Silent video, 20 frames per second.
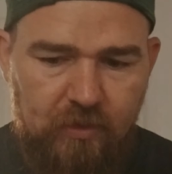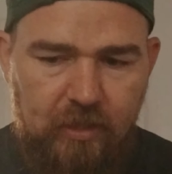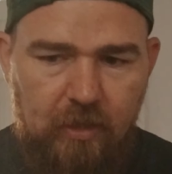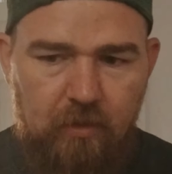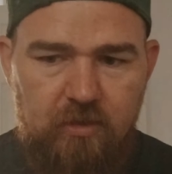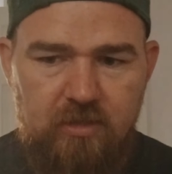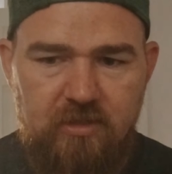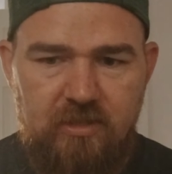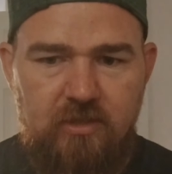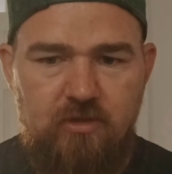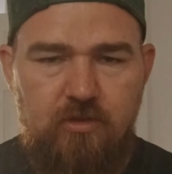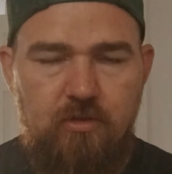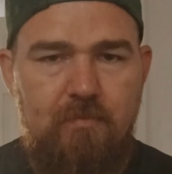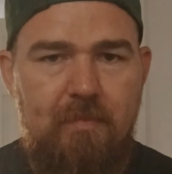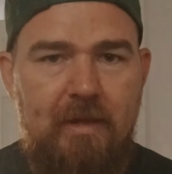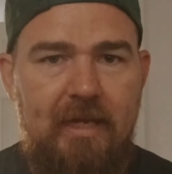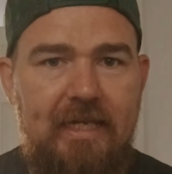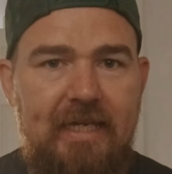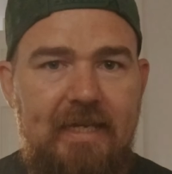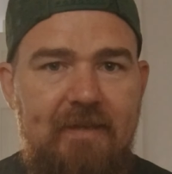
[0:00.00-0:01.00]
Now, because I do
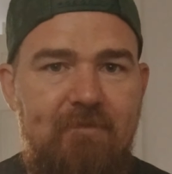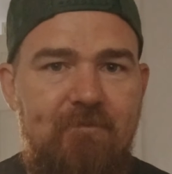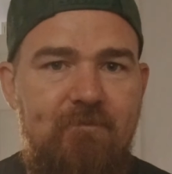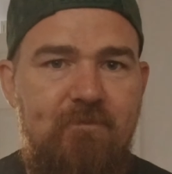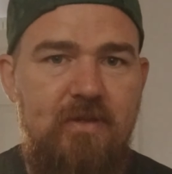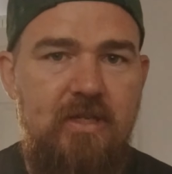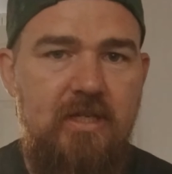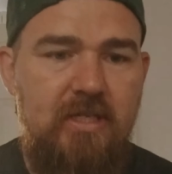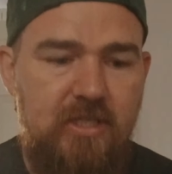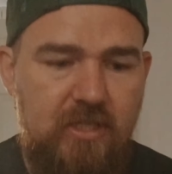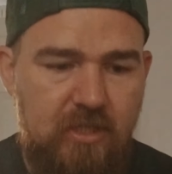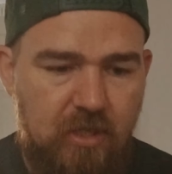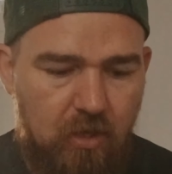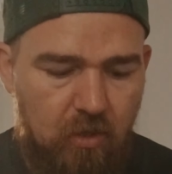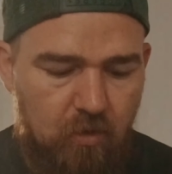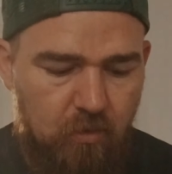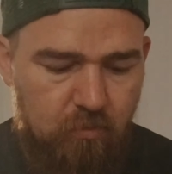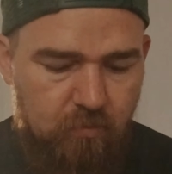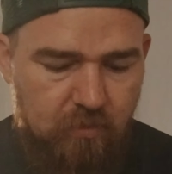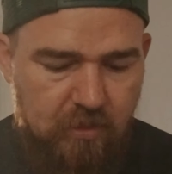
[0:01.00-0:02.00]
mainly
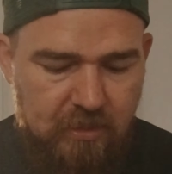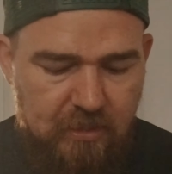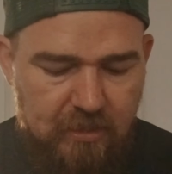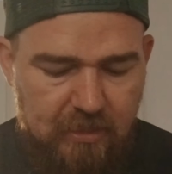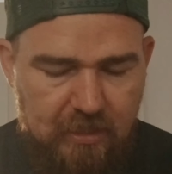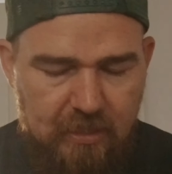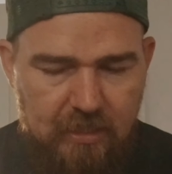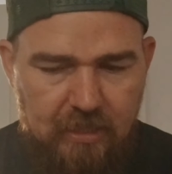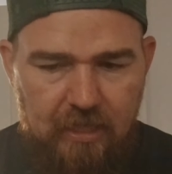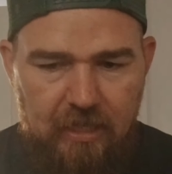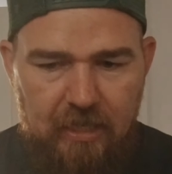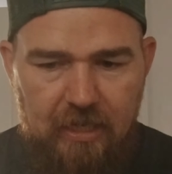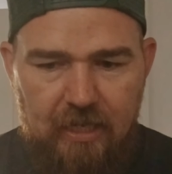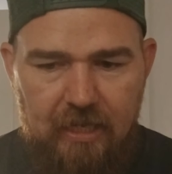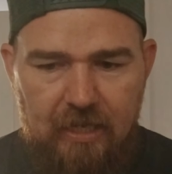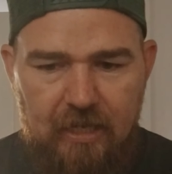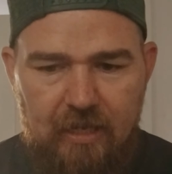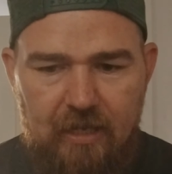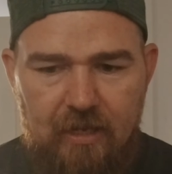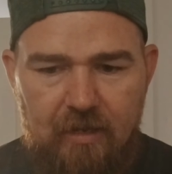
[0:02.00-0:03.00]
video,
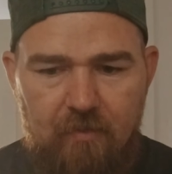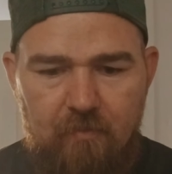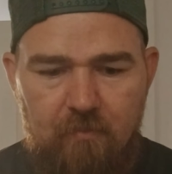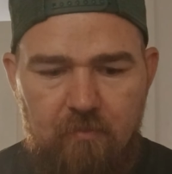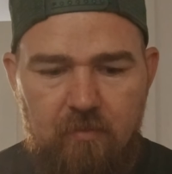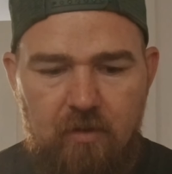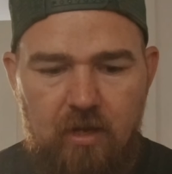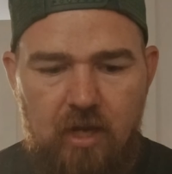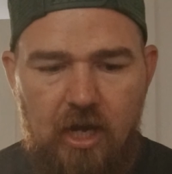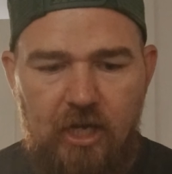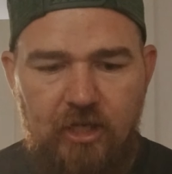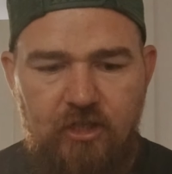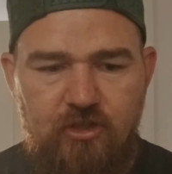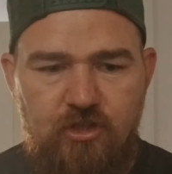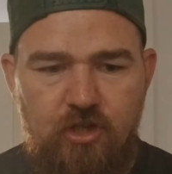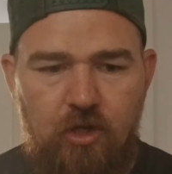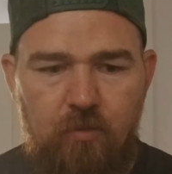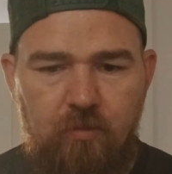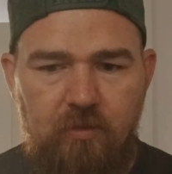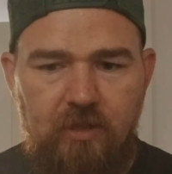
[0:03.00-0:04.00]
I
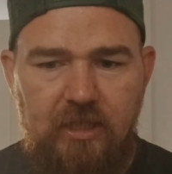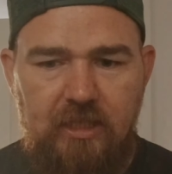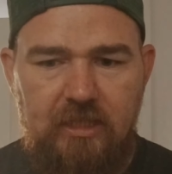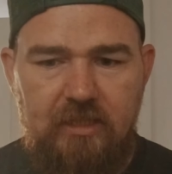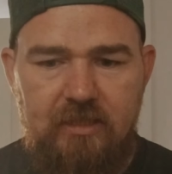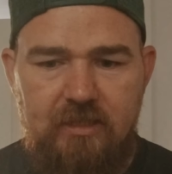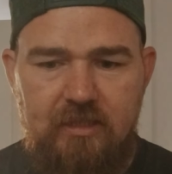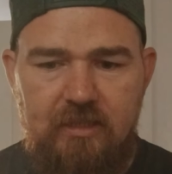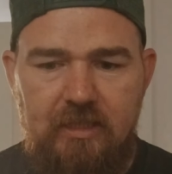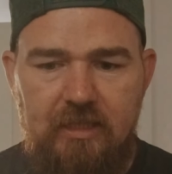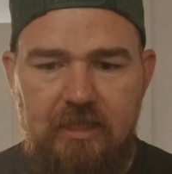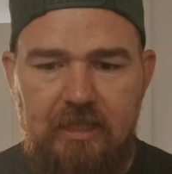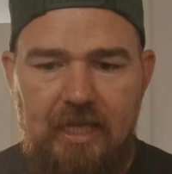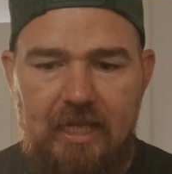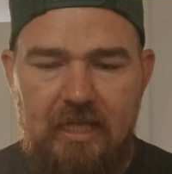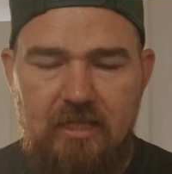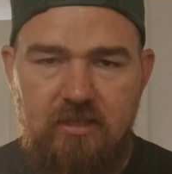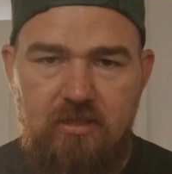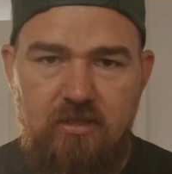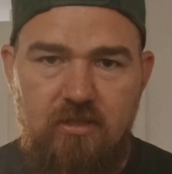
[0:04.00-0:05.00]
don't need the
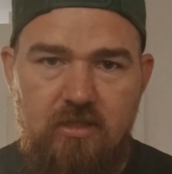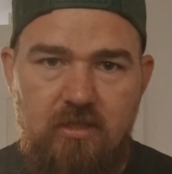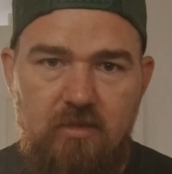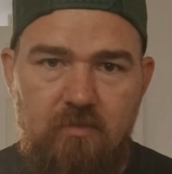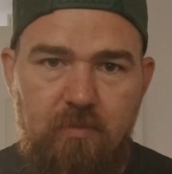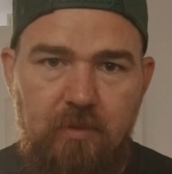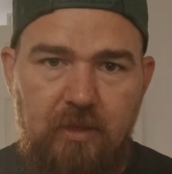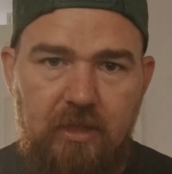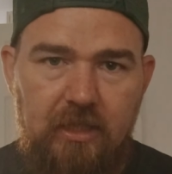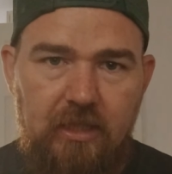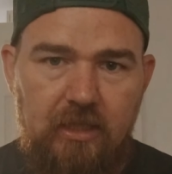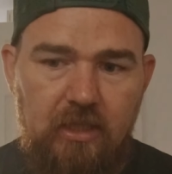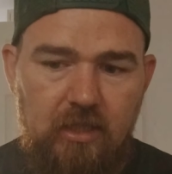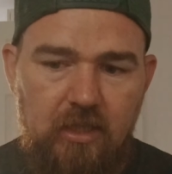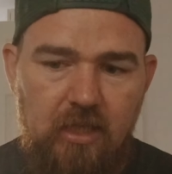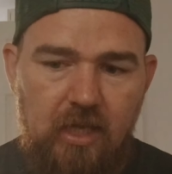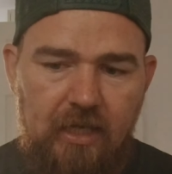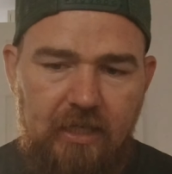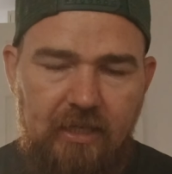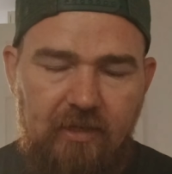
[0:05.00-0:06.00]
lenses to be
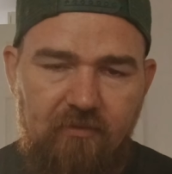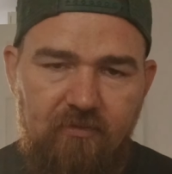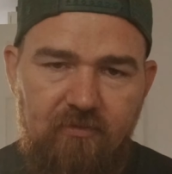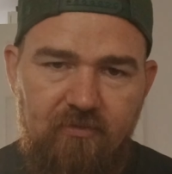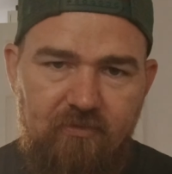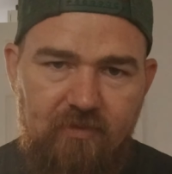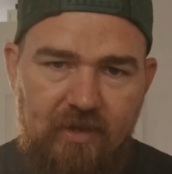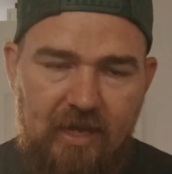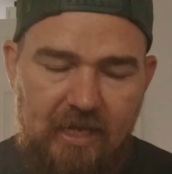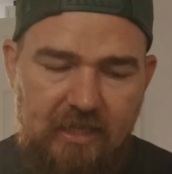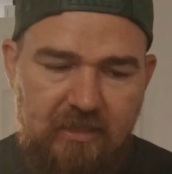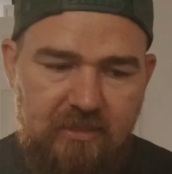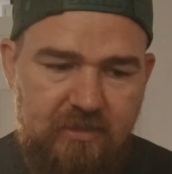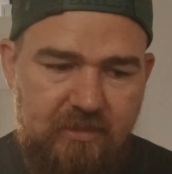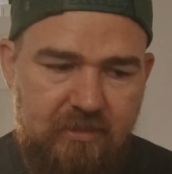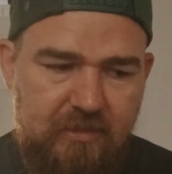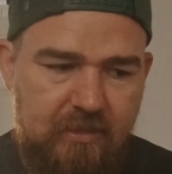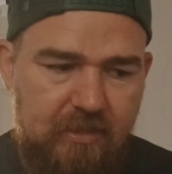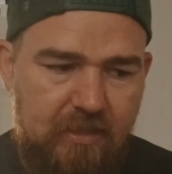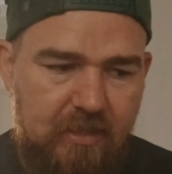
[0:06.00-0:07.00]
lightning
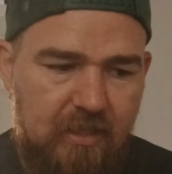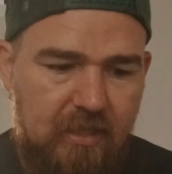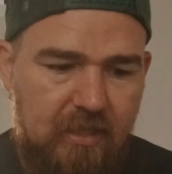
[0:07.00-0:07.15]
fast